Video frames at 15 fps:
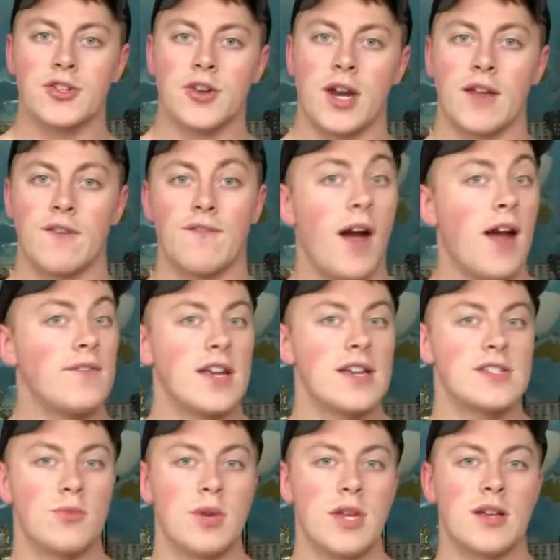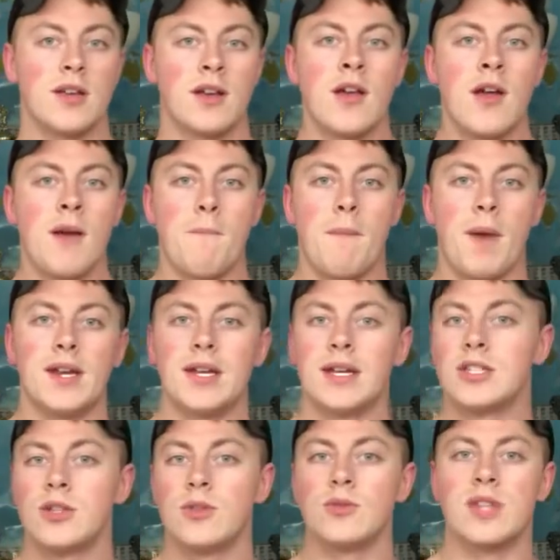Training five days a week,
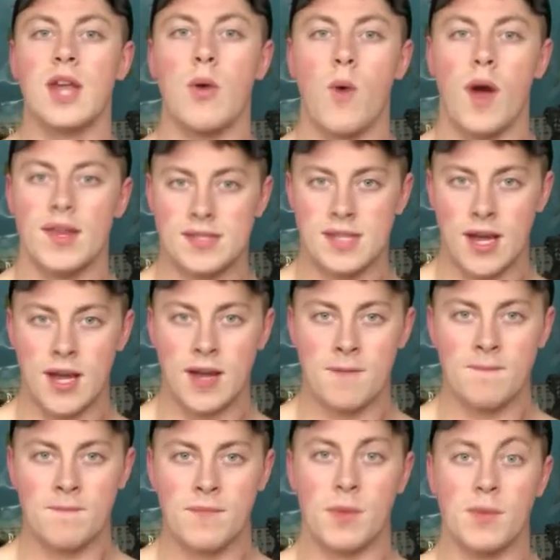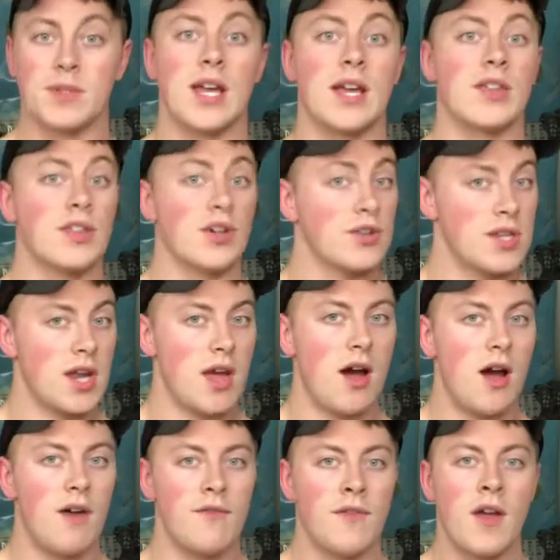Monday, Tuesday, Wednesday. Then we take Thursday
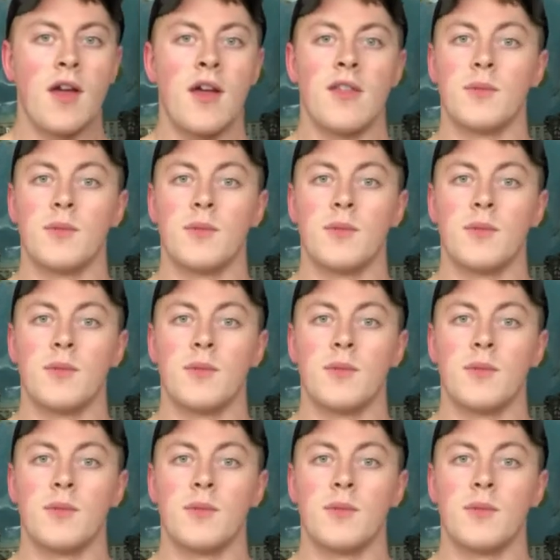off.